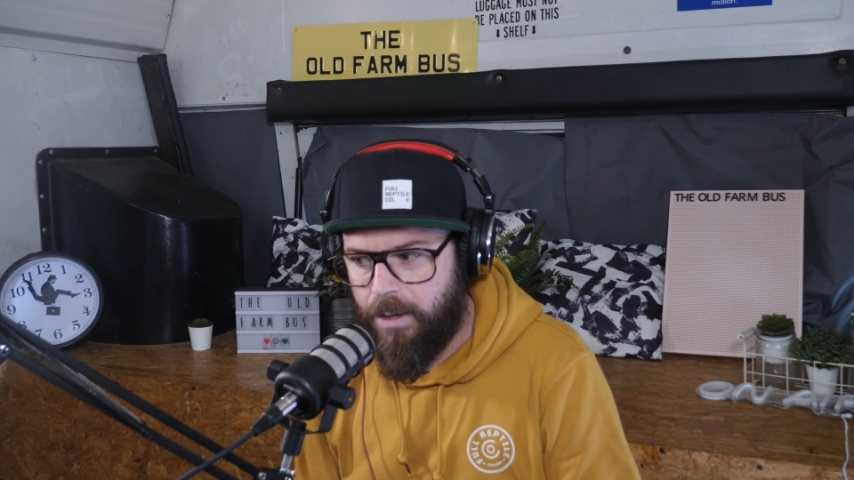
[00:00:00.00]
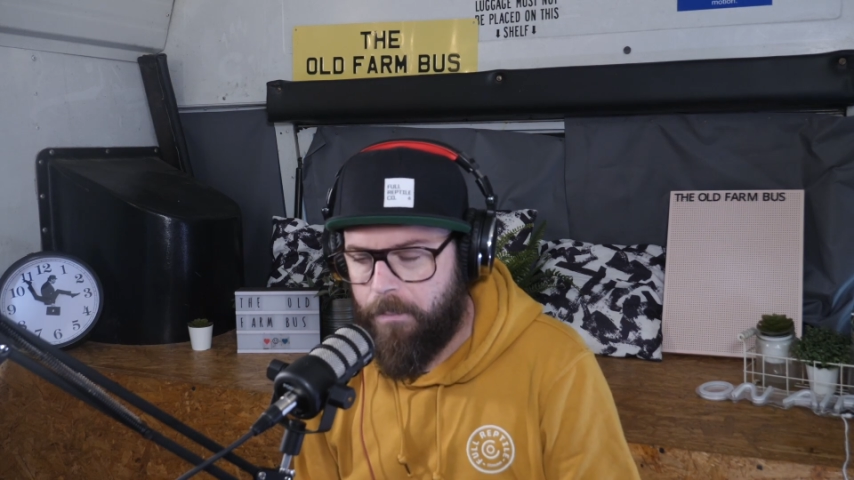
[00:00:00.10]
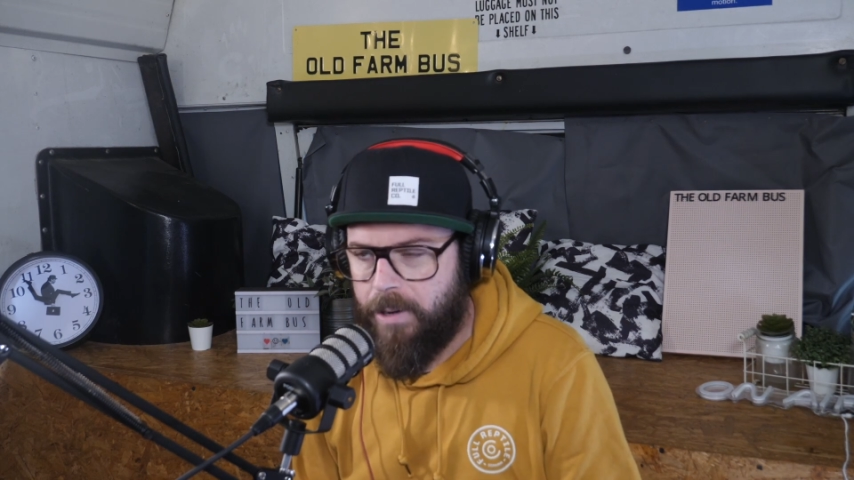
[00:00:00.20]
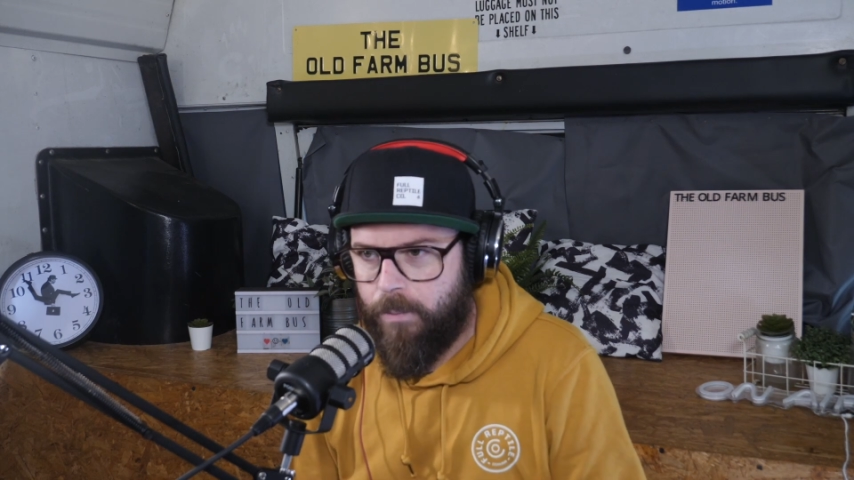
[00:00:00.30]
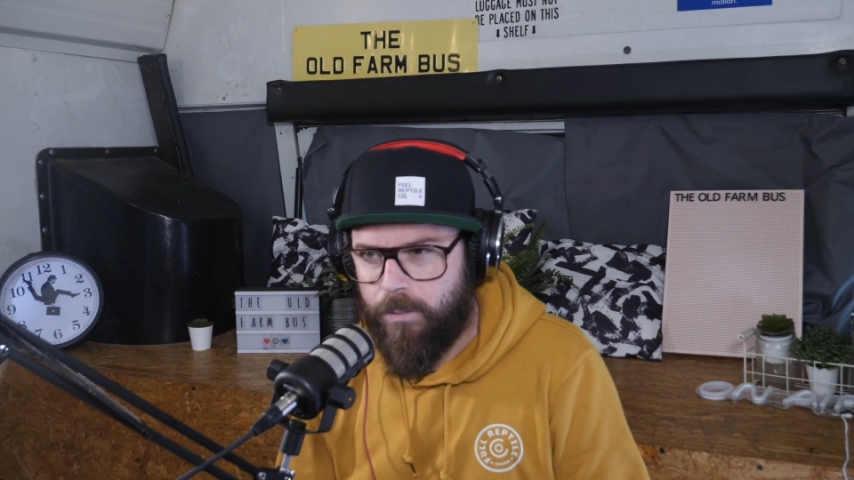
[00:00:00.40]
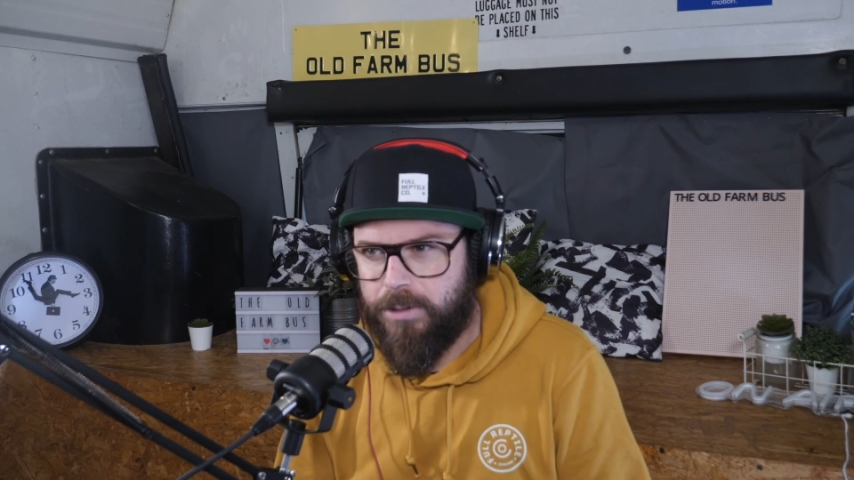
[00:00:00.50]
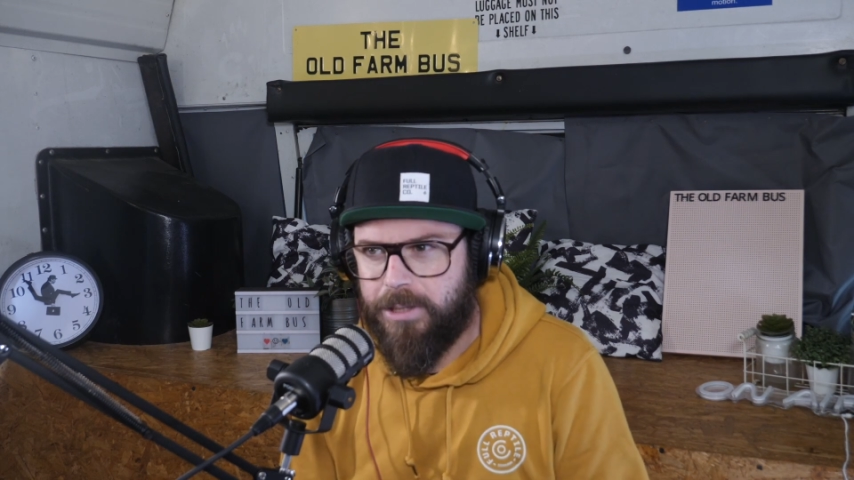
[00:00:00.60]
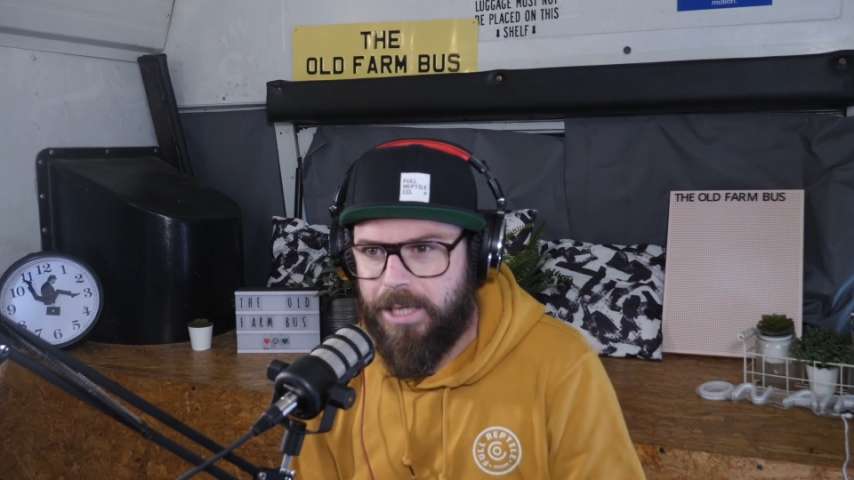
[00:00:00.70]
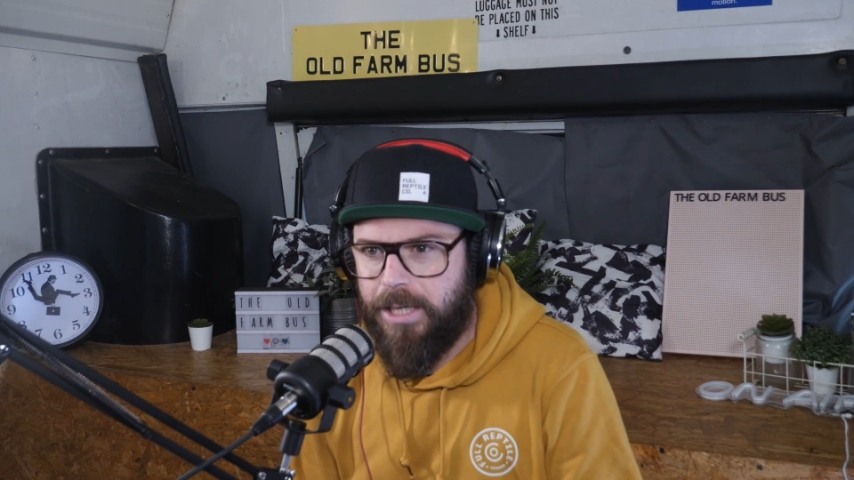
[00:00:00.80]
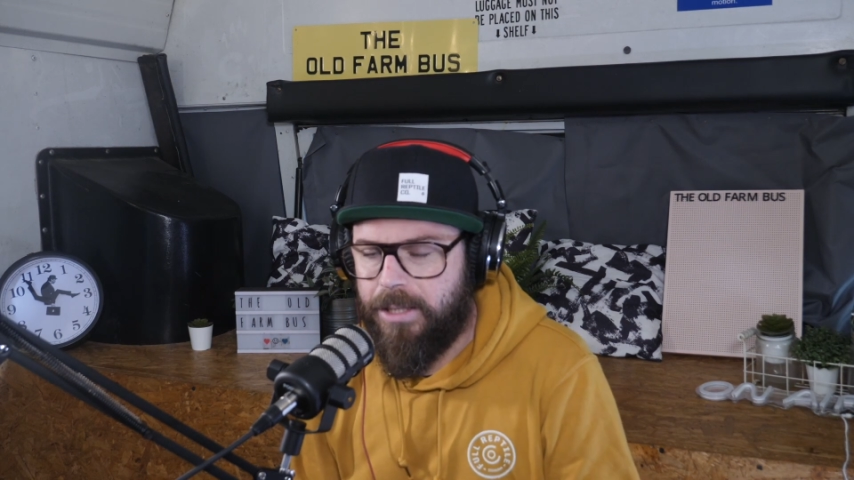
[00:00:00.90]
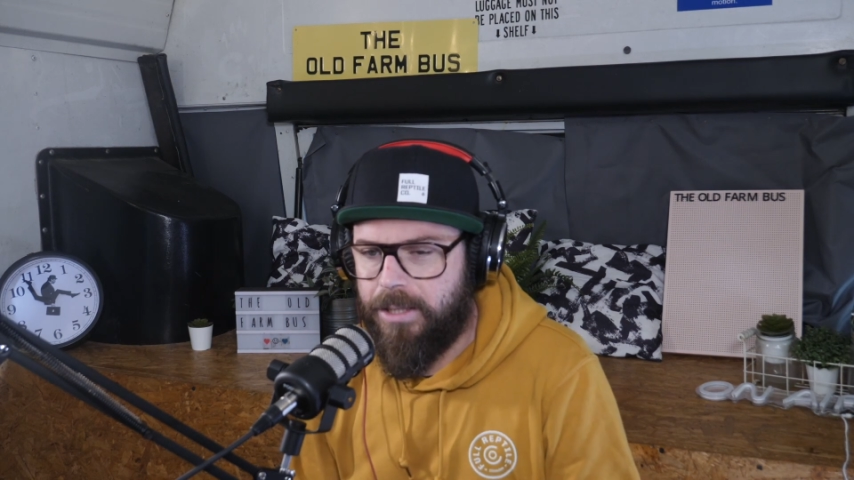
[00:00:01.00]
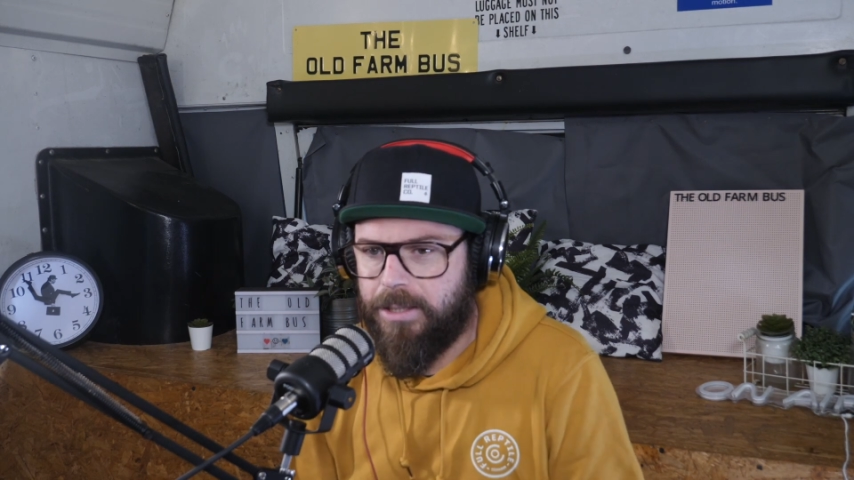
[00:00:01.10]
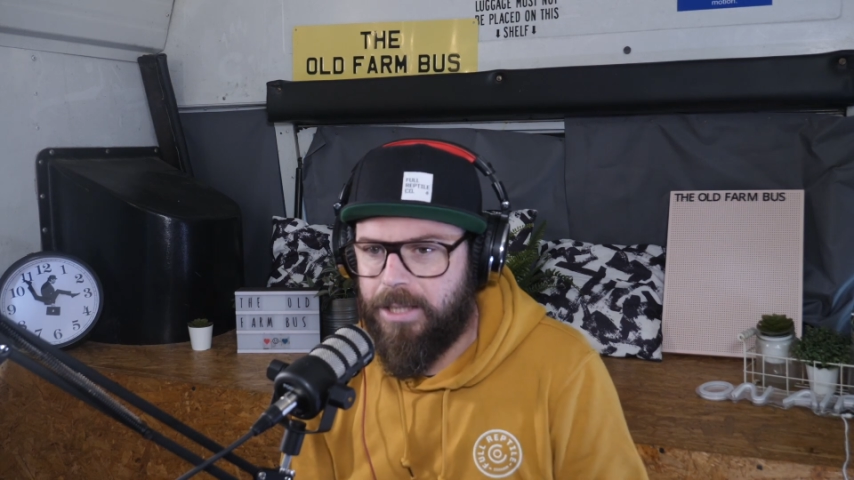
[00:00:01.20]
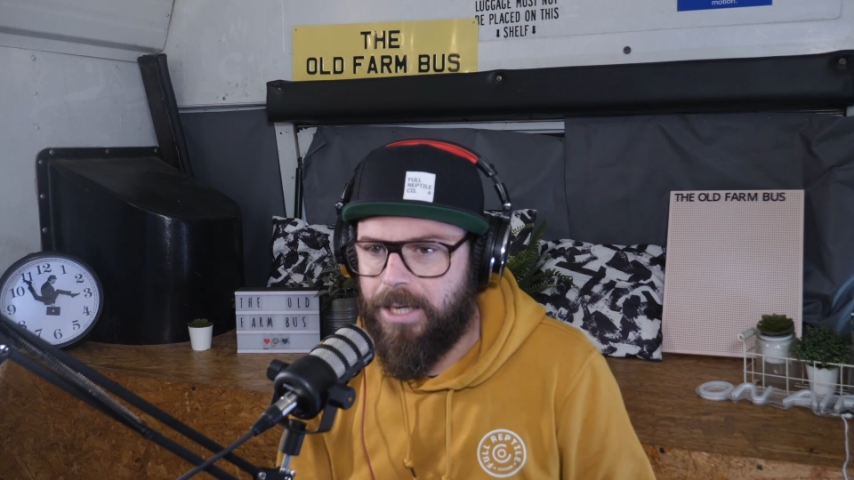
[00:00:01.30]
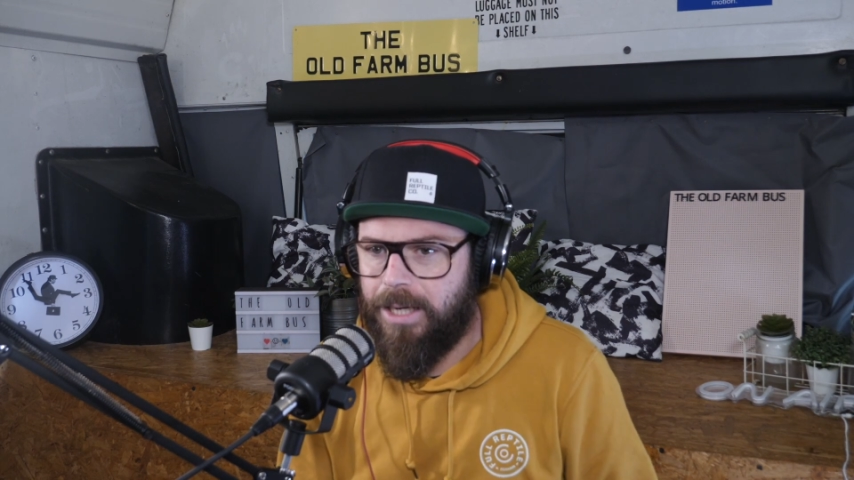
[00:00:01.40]
People will see
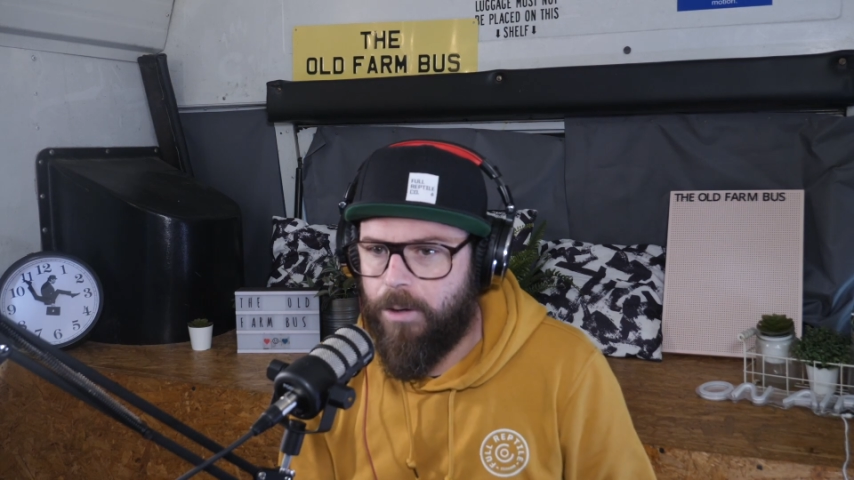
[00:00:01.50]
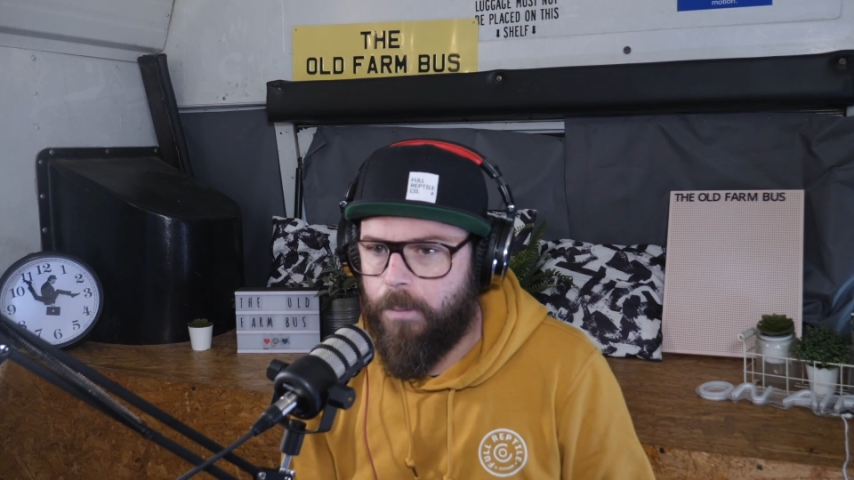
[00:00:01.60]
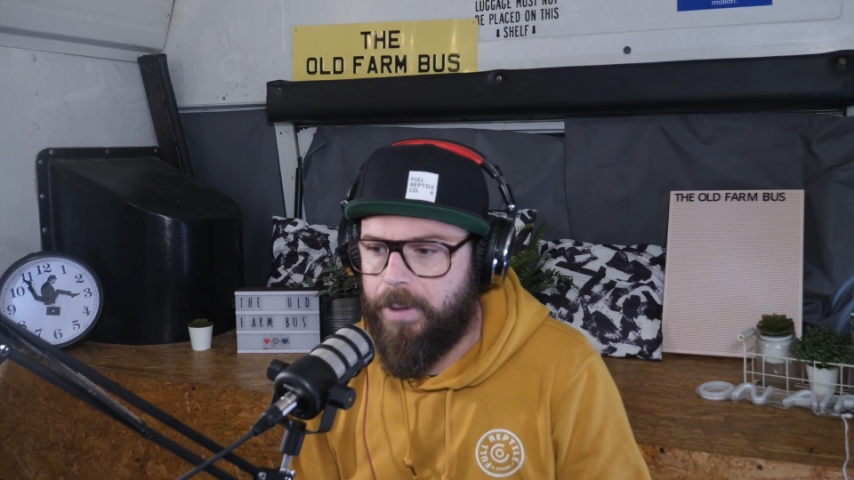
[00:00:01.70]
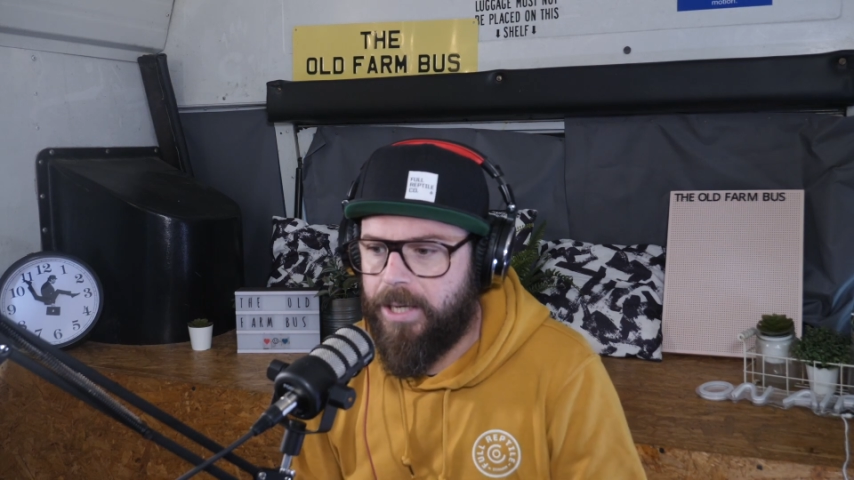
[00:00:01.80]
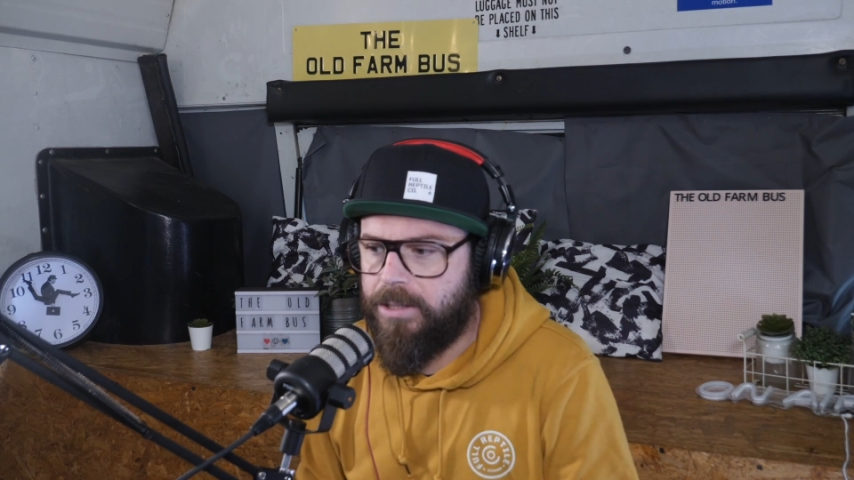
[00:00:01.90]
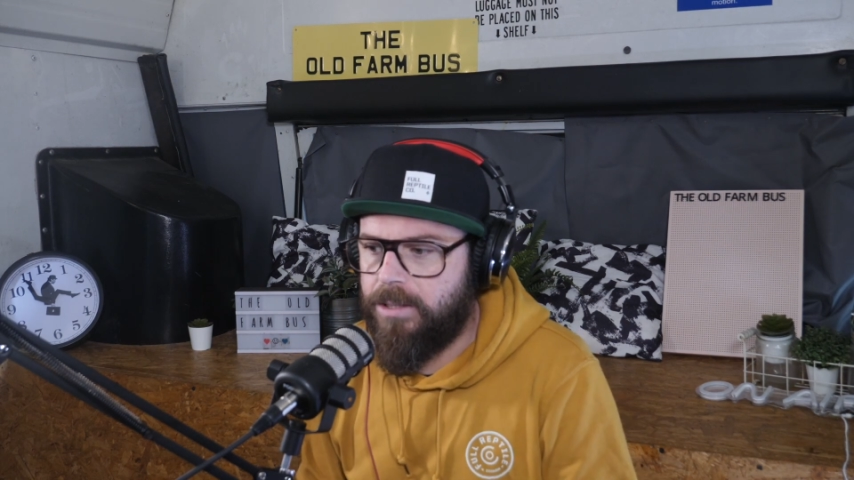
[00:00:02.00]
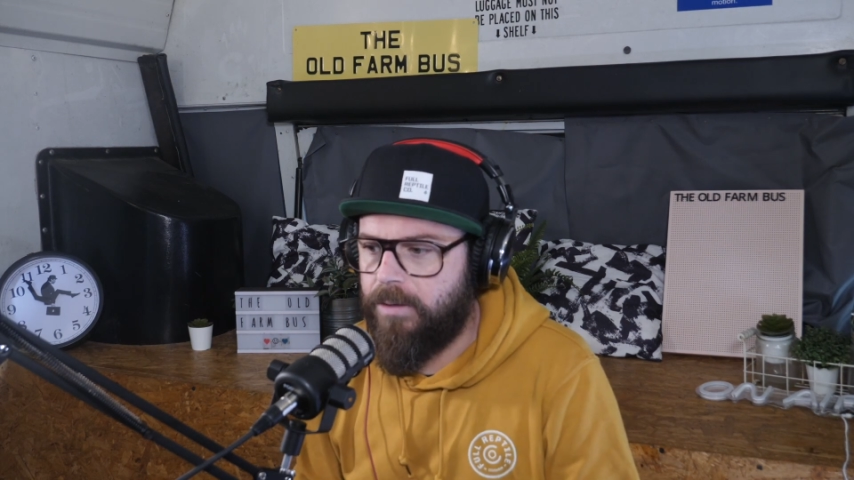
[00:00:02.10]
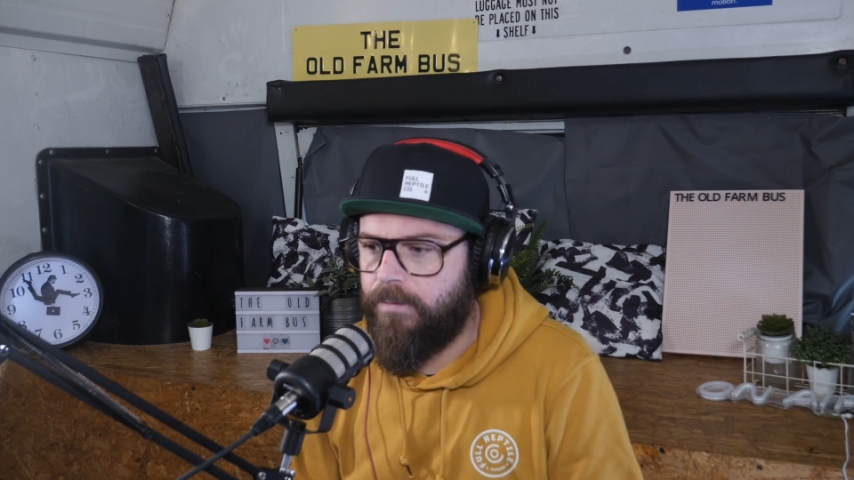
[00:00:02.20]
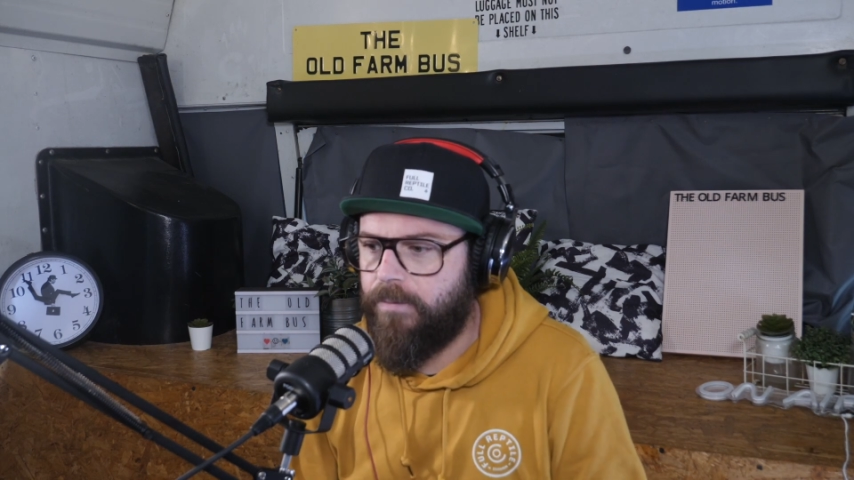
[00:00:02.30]
there's little bits of